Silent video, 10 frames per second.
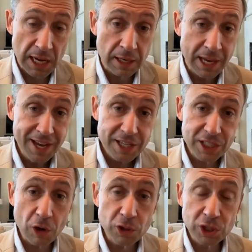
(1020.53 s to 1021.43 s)
to take
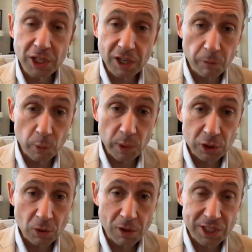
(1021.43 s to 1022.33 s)
scarcity of
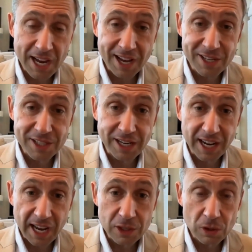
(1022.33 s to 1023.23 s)
resource as an
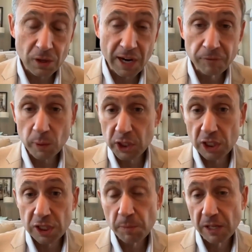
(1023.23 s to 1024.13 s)
answer after we
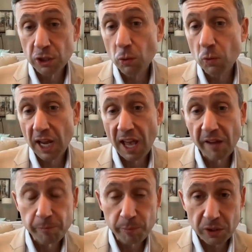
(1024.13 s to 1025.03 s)
just spent
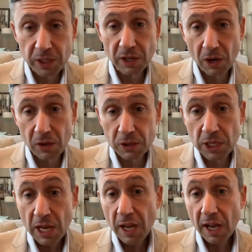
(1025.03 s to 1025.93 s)
$2.5 billion
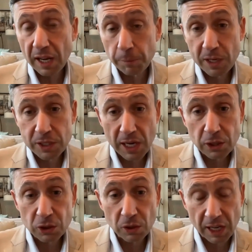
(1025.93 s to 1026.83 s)
on a
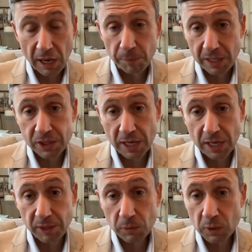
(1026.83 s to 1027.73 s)
presidential campaign,
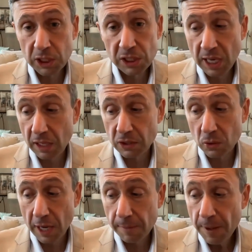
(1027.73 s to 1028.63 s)
Simon. We just can't
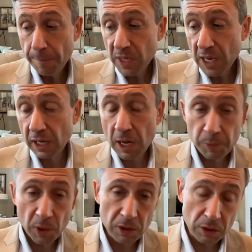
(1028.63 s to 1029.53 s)
do that. And a
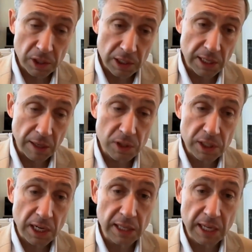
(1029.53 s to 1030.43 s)
couple other things I would
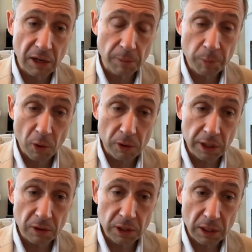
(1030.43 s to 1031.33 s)
say that are important
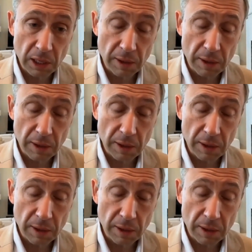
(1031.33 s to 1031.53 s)
here.